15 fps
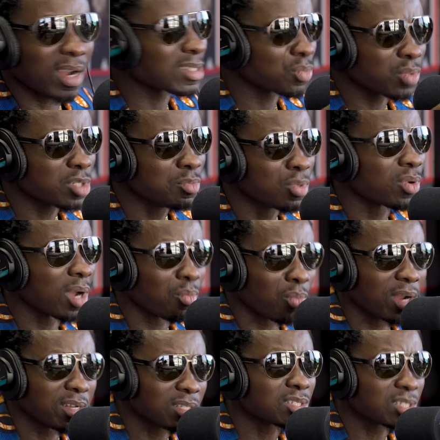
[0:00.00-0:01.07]
I said, what you mean what I'm
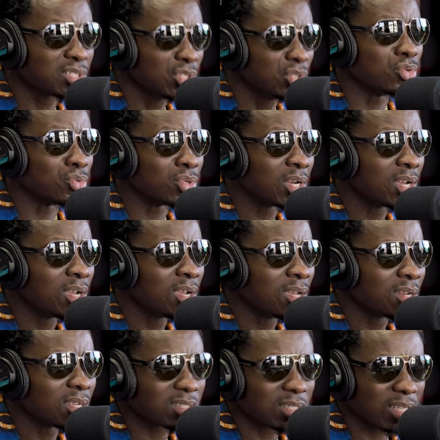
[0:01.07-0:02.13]
wearing? This is new.
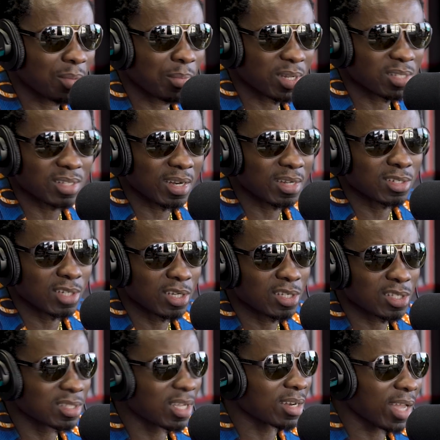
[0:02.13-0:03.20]
They said, yeah, but it's not
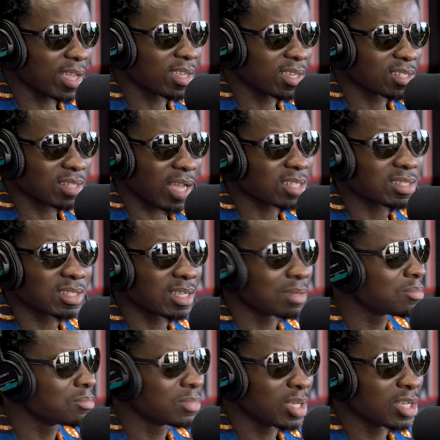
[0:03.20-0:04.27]
Adidas, not Nike. It's not. I said,
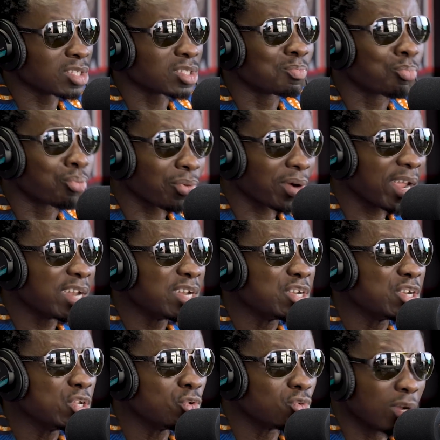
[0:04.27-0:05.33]
mm is
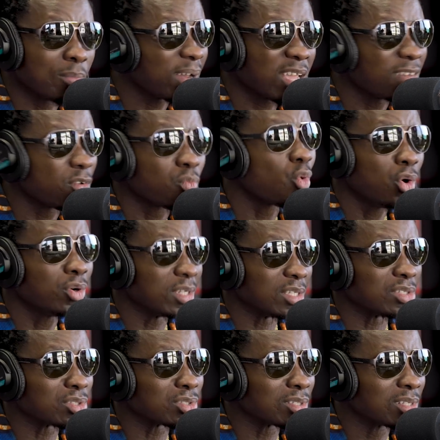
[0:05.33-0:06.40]
brand new. Nobody ever worn
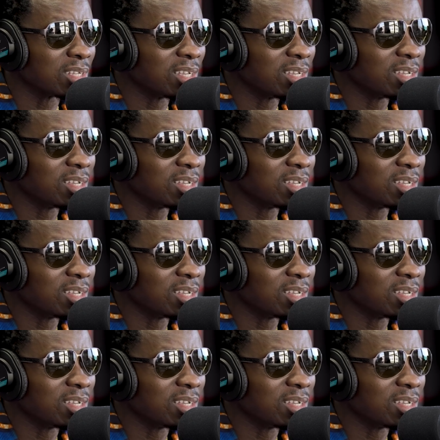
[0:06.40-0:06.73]
this. Right.